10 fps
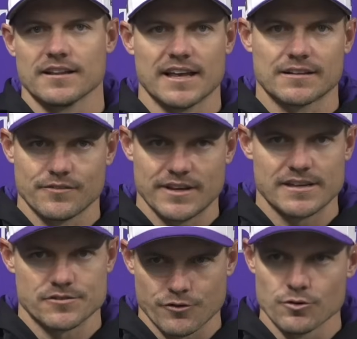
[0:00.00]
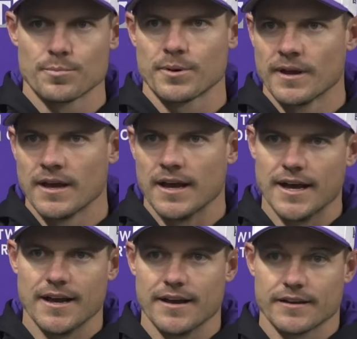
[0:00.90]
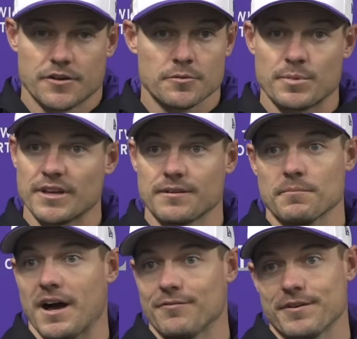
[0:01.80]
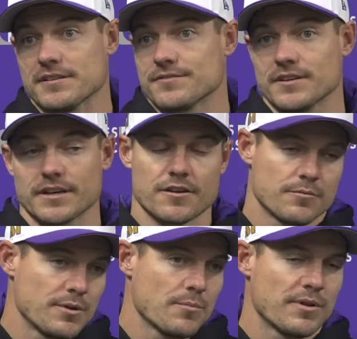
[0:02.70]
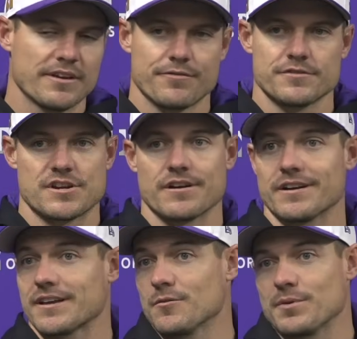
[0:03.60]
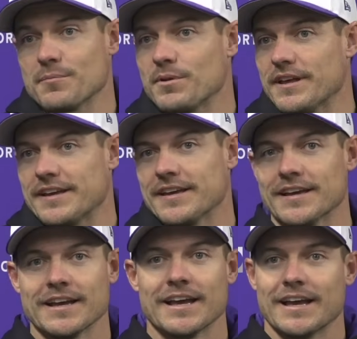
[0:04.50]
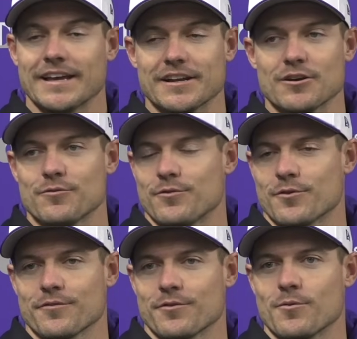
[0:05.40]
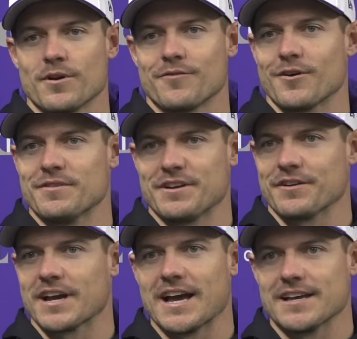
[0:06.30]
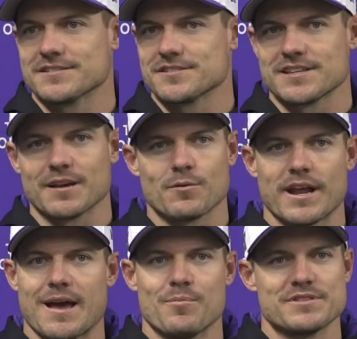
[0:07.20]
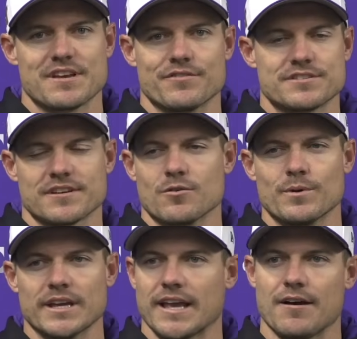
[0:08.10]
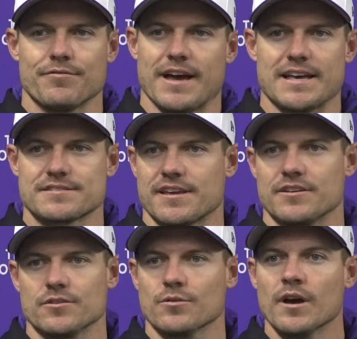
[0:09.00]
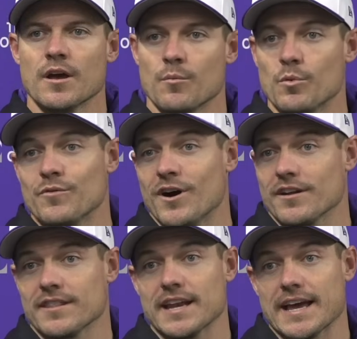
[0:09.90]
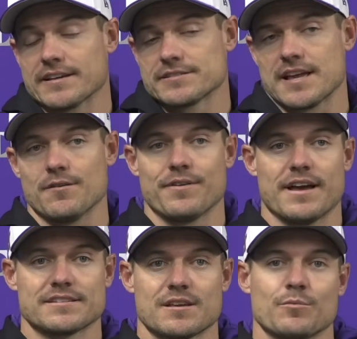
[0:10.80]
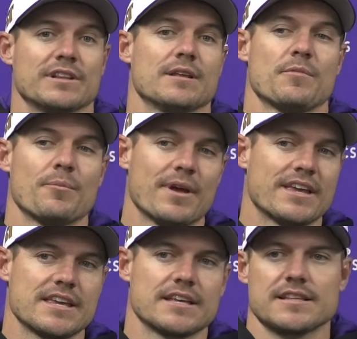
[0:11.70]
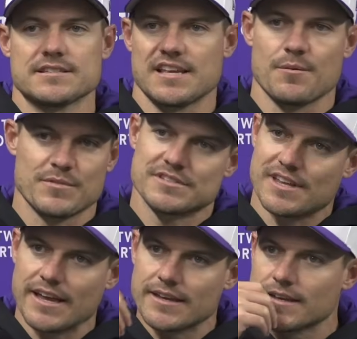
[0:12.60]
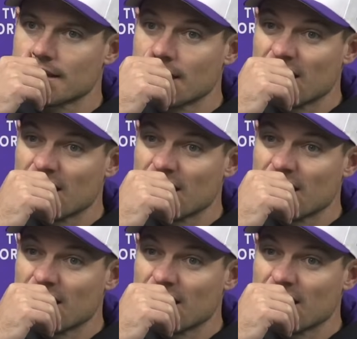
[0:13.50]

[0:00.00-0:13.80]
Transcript: collectively as a group, it could be offensively, it could be a play for Jaren, it could be a play, you know, for one of our veteran guys, just like what happens every single week. How fast can you move on to the next? How fast can we limit making the same mistake